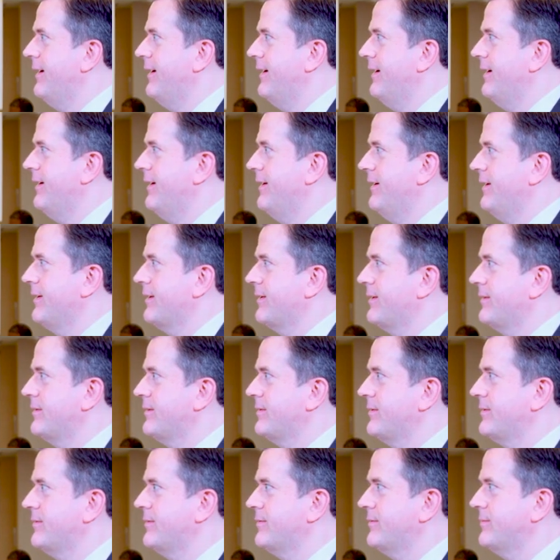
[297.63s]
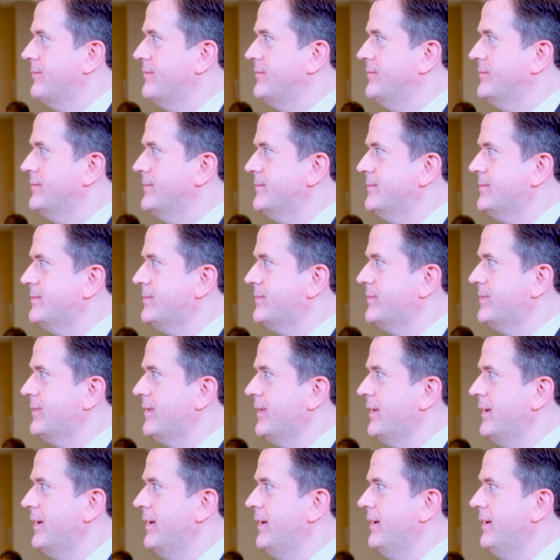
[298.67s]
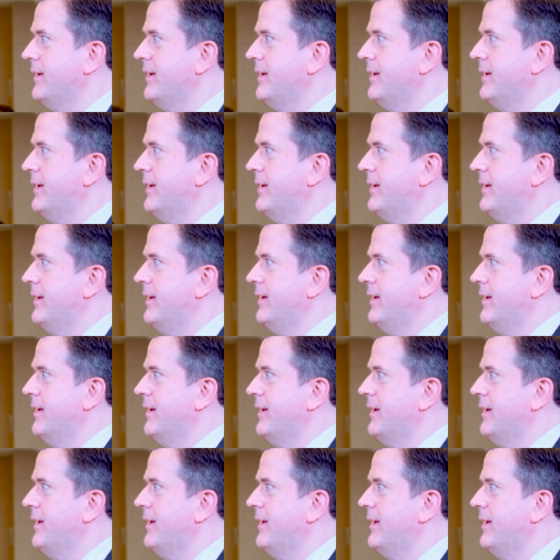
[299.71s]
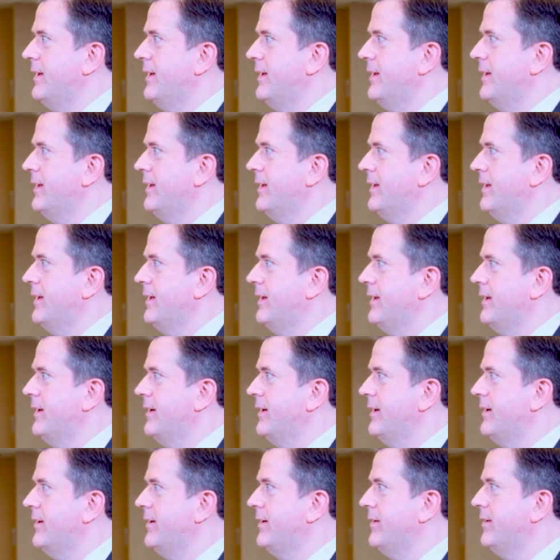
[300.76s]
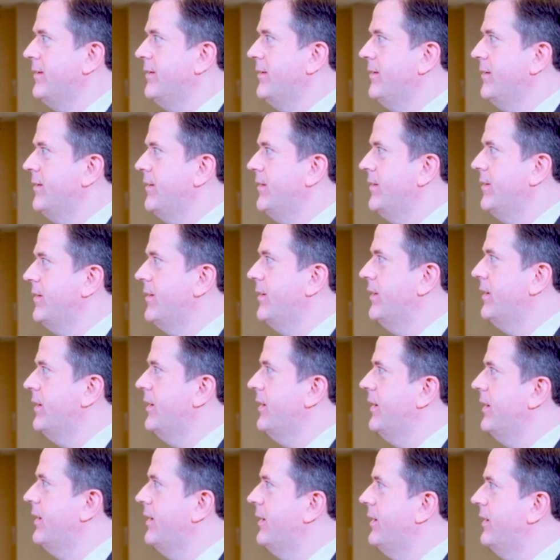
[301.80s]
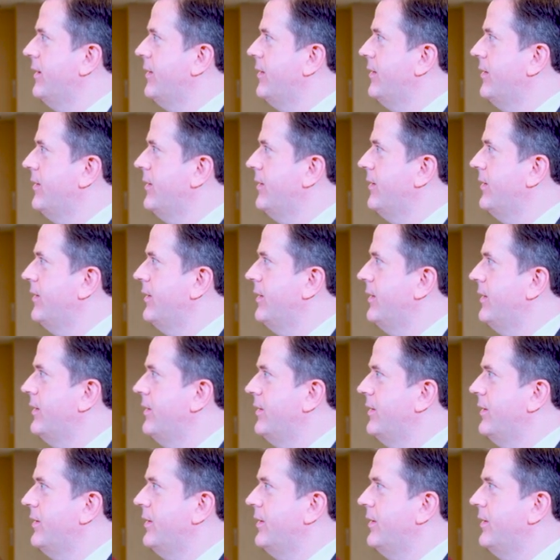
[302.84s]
No words are spoken by the person on screen.